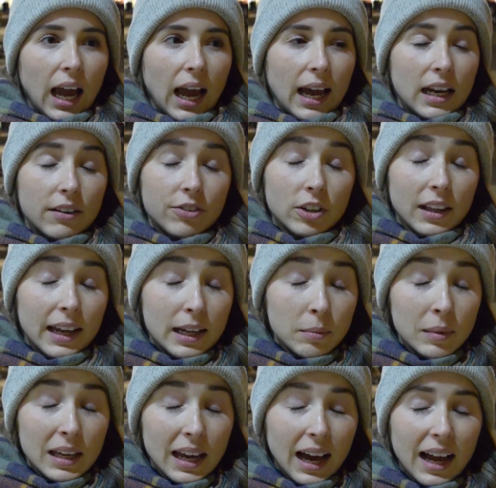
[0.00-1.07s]
And if you're like
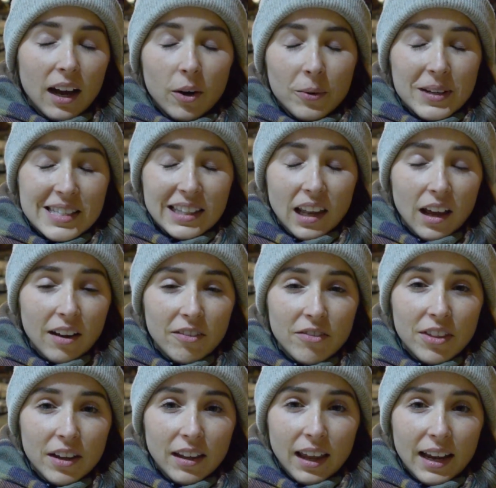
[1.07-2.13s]
me, I always
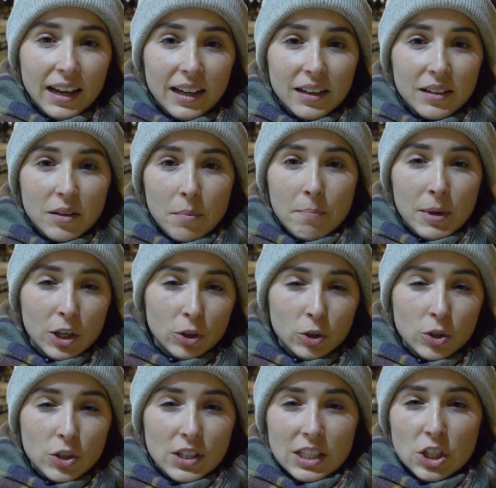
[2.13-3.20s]
love the like
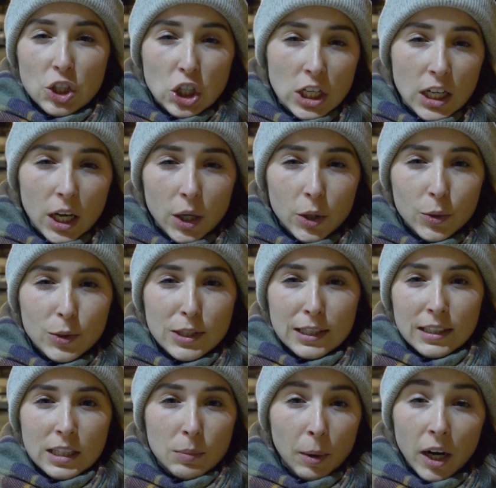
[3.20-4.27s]
minerals and geodes
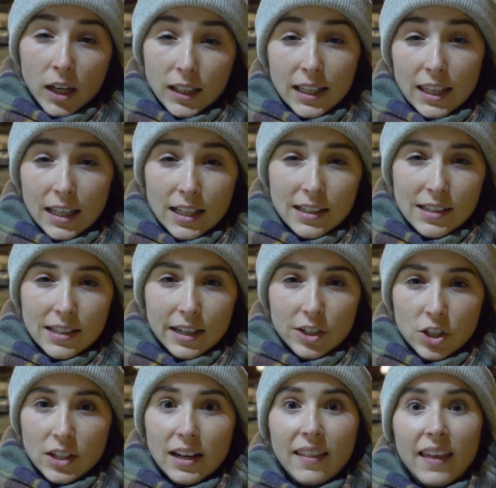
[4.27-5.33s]
and sparkly things
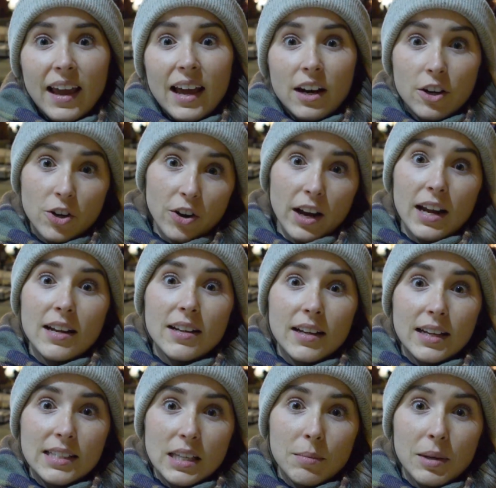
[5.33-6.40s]
section, and they had a great
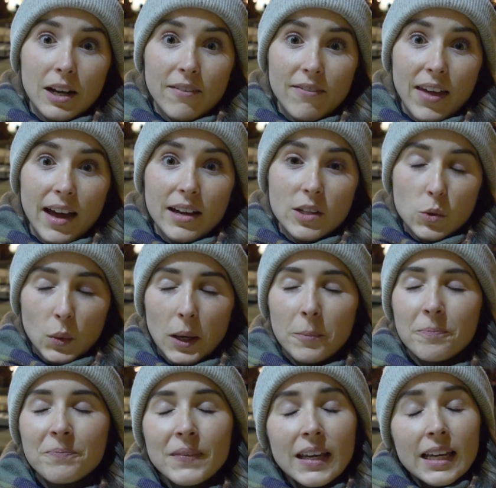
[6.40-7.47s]
exhibit of that as well.
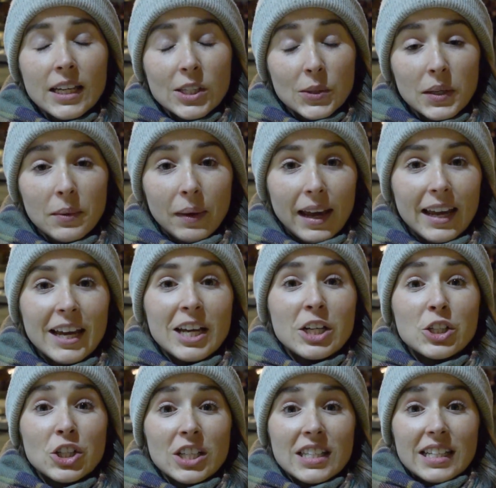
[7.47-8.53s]
So anyway,
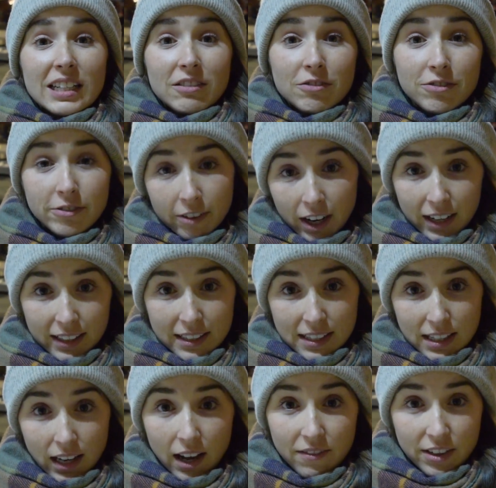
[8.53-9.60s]
just in
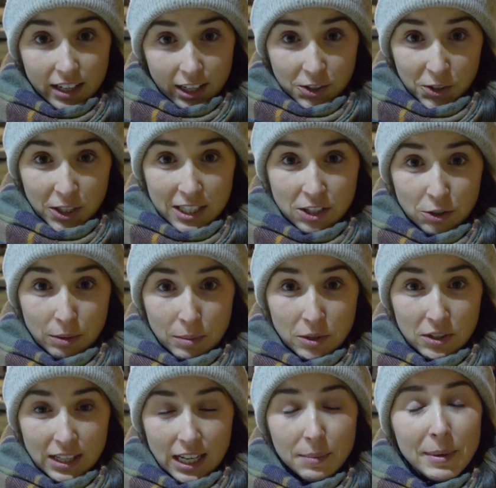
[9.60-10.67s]
front of the Natural History
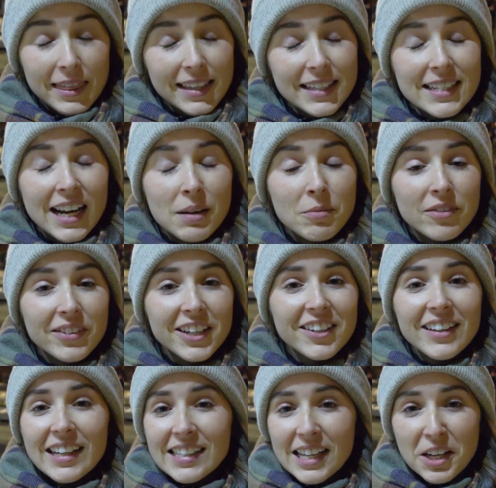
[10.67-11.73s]
Museum at this time of year
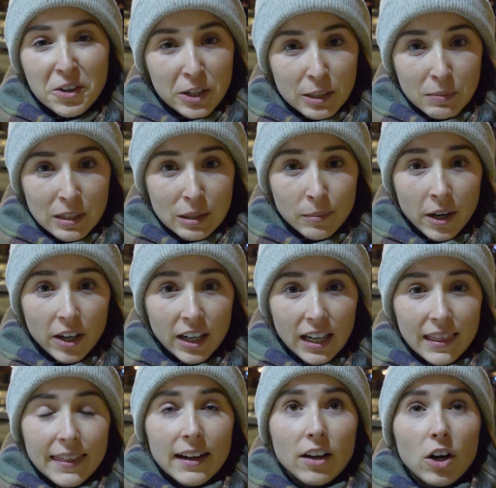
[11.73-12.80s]
is a Christmas
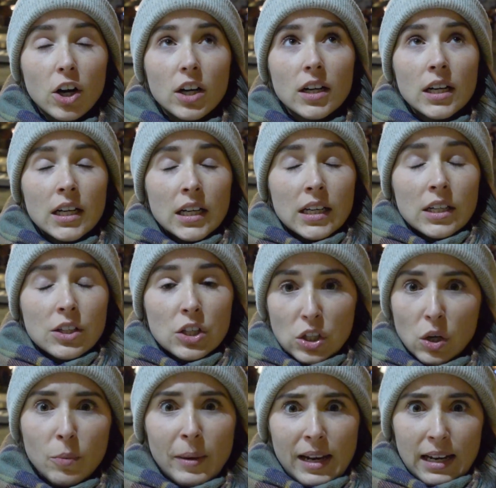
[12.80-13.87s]
market. There are
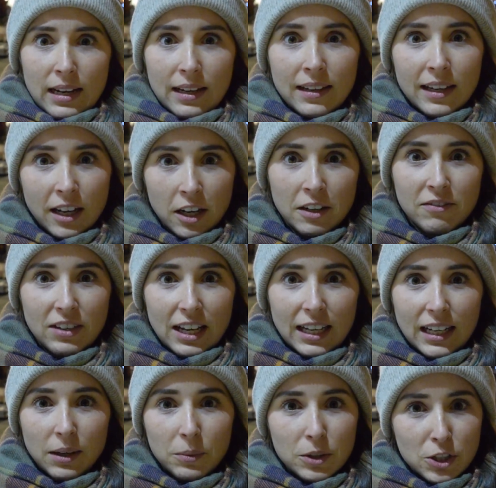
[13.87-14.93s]
so many here in
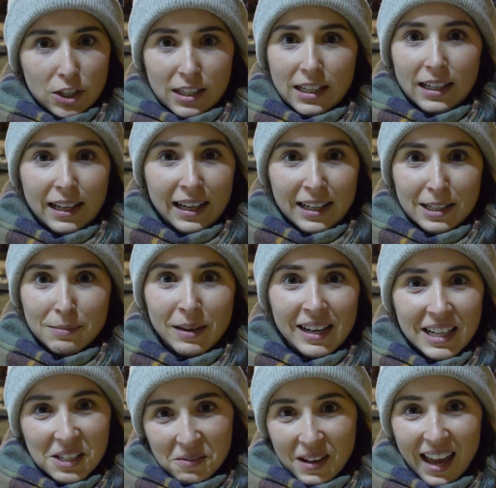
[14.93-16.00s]
Vienna. We're just gonna hit as
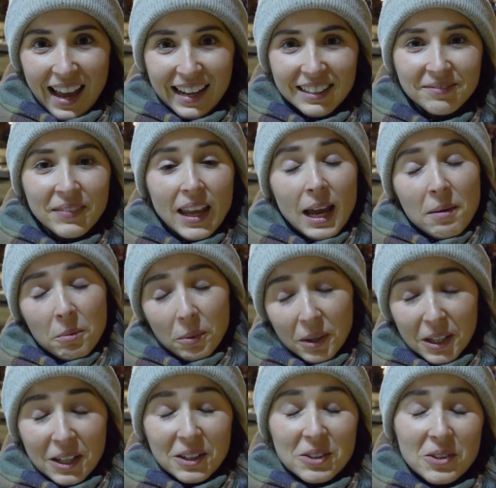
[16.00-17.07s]
many as we can. We're
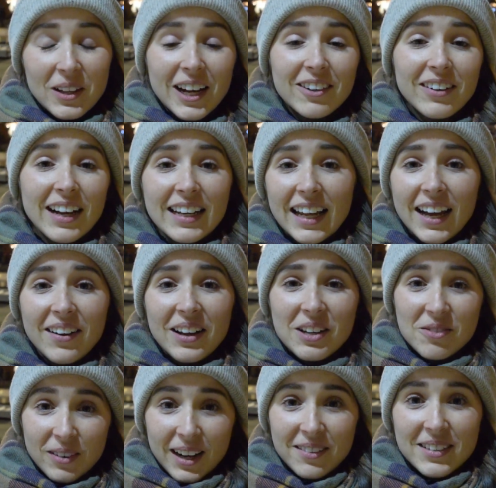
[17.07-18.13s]
gonna go do that right now
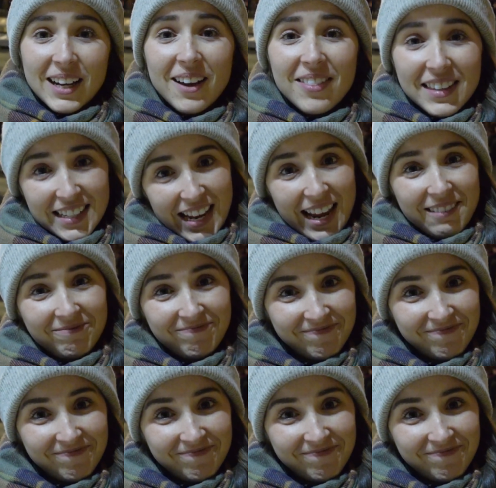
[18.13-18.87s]
and round out the day.